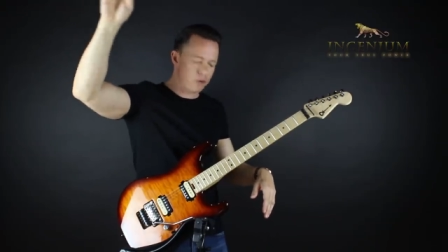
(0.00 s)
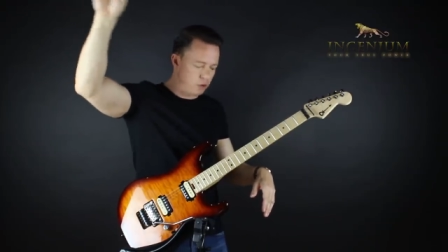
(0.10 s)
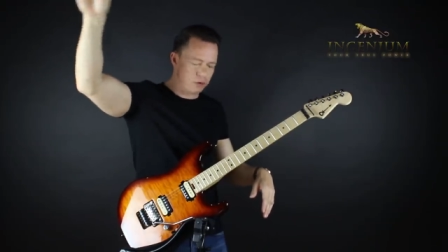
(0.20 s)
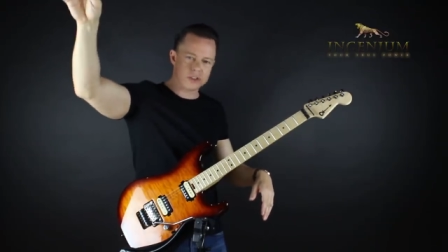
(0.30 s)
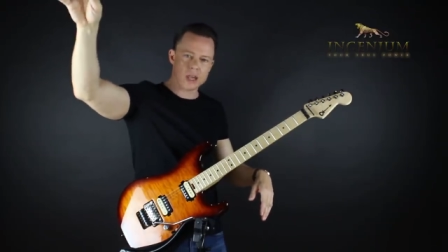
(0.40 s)

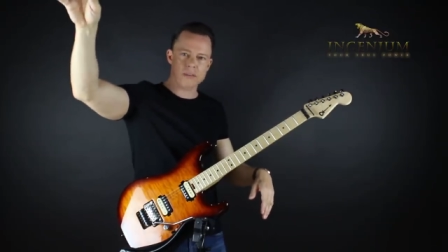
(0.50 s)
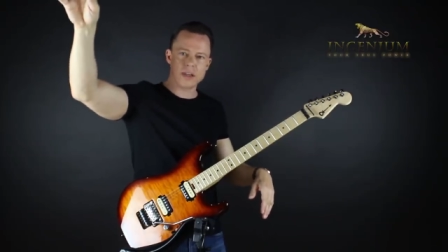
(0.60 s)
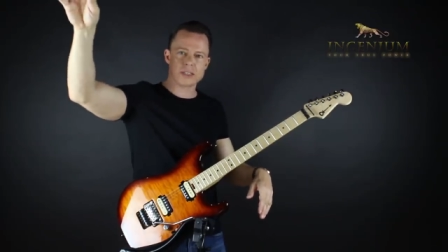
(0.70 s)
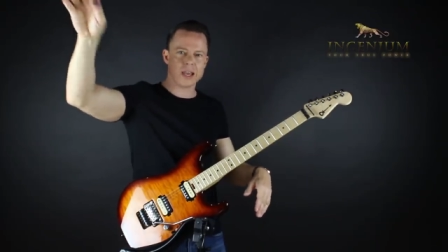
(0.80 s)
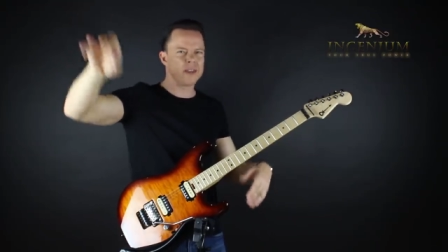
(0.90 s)
Huge
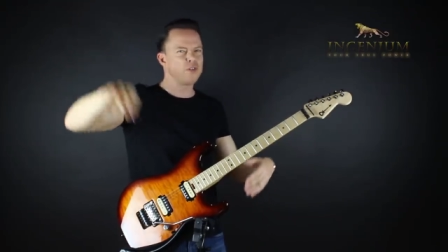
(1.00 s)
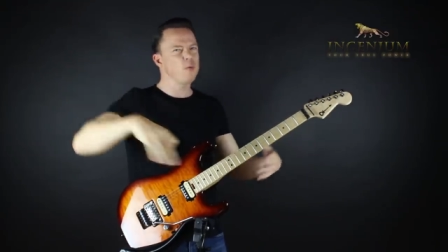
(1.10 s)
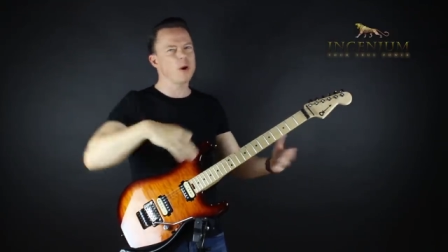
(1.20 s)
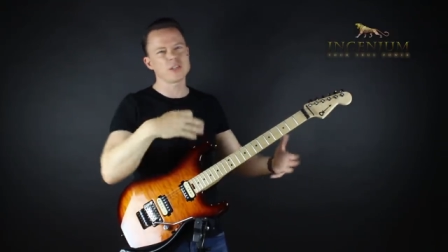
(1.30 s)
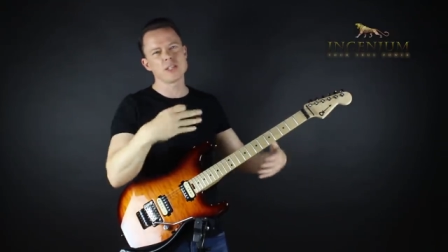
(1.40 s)
savings. And if you
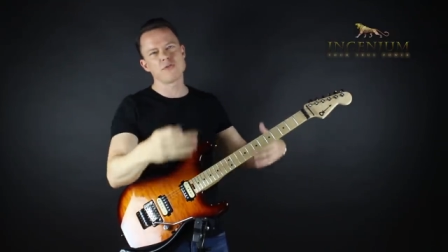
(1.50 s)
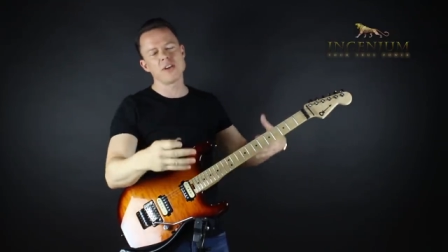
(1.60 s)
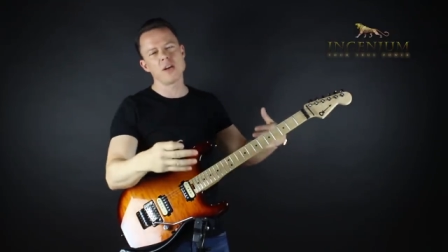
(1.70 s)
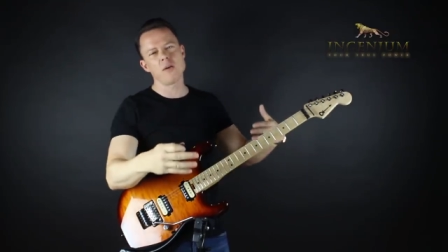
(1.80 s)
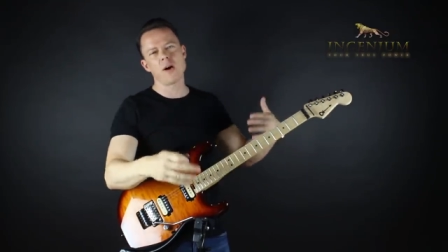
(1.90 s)
watch this
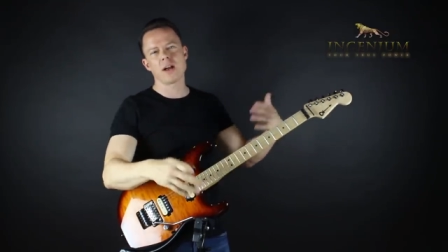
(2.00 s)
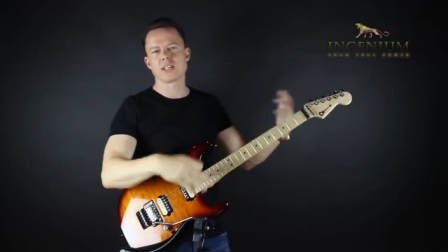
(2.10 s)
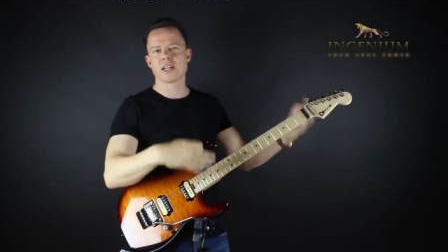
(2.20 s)
video on